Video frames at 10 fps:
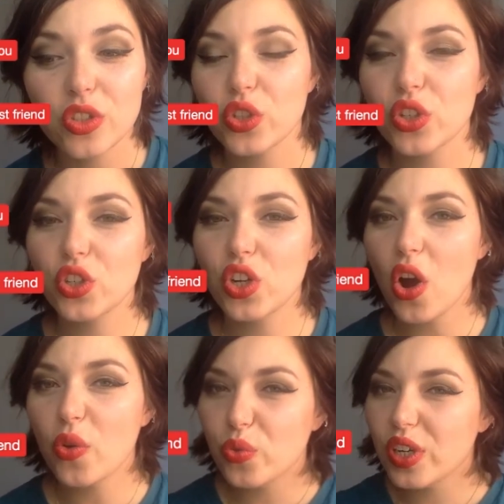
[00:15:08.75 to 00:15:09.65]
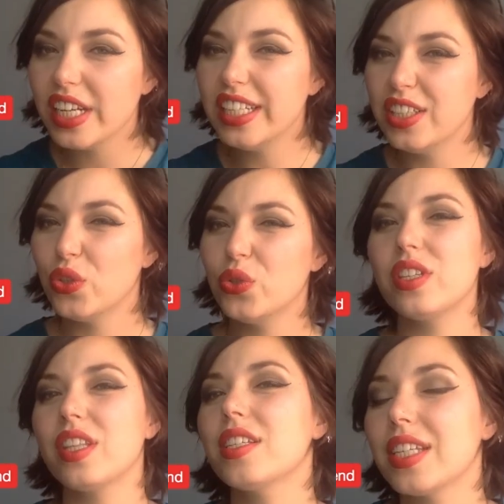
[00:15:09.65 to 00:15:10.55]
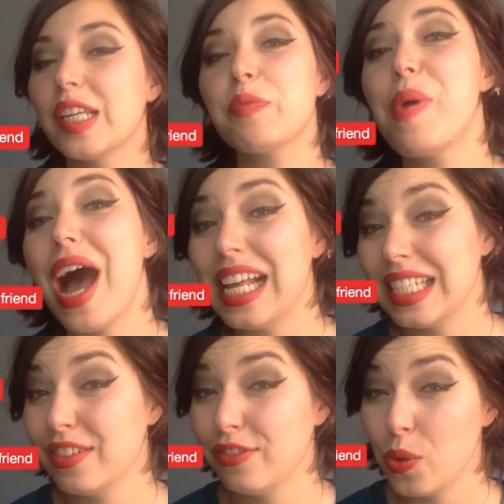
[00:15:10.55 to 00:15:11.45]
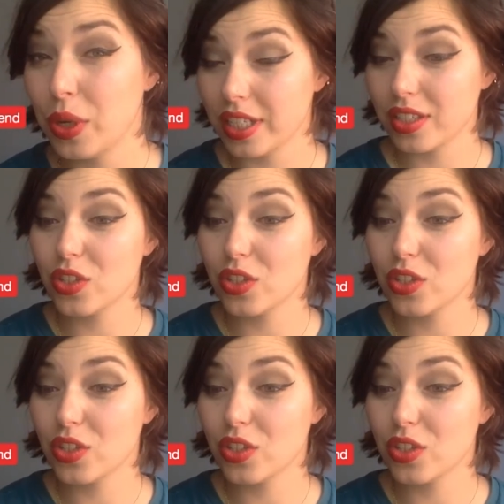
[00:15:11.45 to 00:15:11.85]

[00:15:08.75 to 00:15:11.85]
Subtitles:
So you can't really use this in passive voice,